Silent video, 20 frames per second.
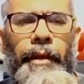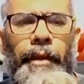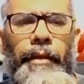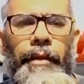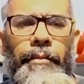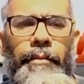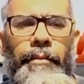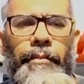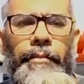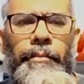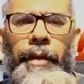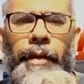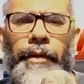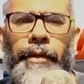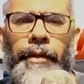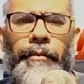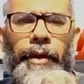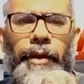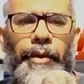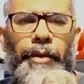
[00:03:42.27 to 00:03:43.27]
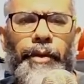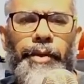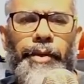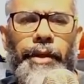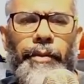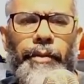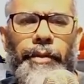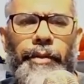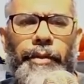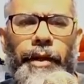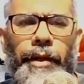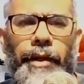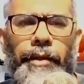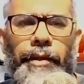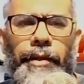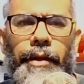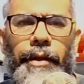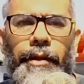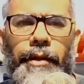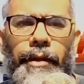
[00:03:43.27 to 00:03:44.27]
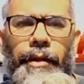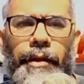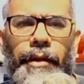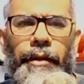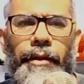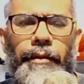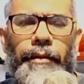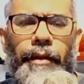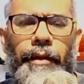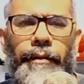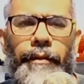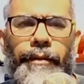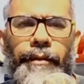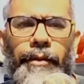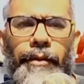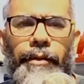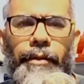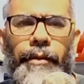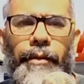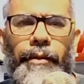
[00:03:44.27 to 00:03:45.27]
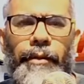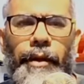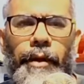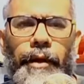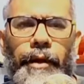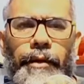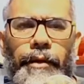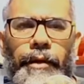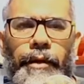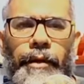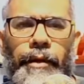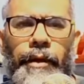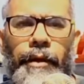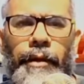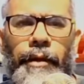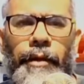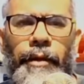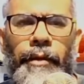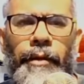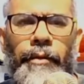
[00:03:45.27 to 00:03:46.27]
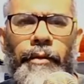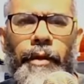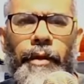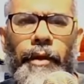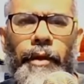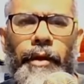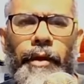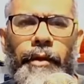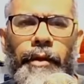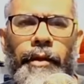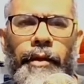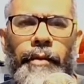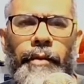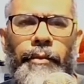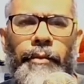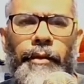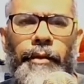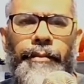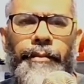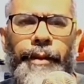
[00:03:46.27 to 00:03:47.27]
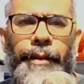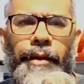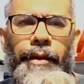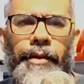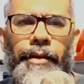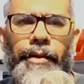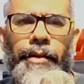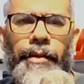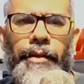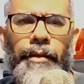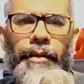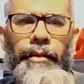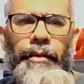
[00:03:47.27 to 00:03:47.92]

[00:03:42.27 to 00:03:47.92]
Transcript: but what you see over here, that if you look at the the number of peaks